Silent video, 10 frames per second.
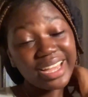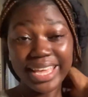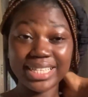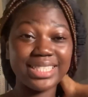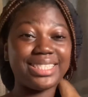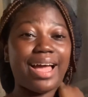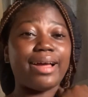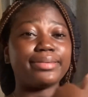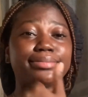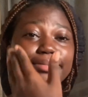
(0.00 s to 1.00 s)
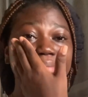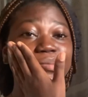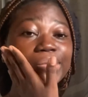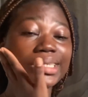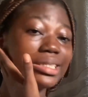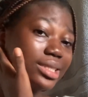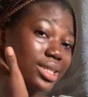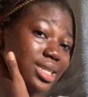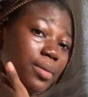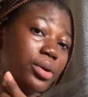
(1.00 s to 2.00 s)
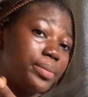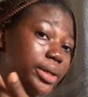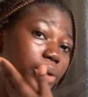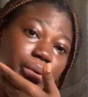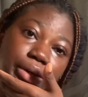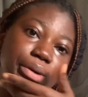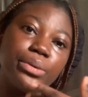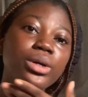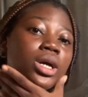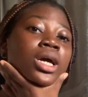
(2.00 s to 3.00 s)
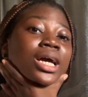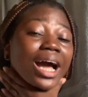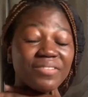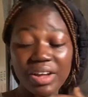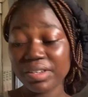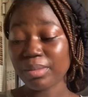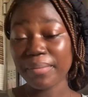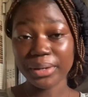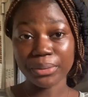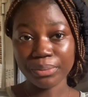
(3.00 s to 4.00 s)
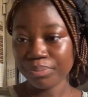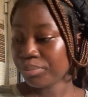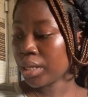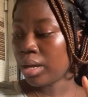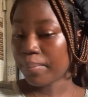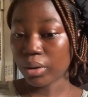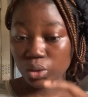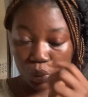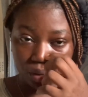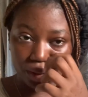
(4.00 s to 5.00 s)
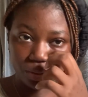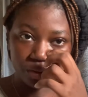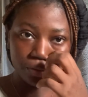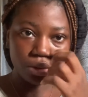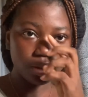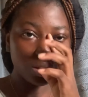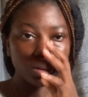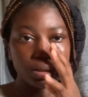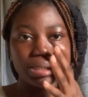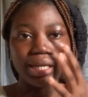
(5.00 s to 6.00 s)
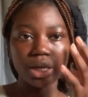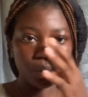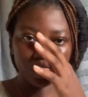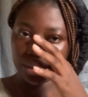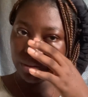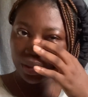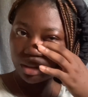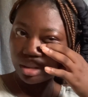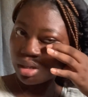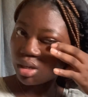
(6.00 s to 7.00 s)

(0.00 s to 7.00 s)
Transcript: it's this I'm gonna be glowing y'all. I've never used my belly, but I want to wash my clothes first so that I can wash my pocket.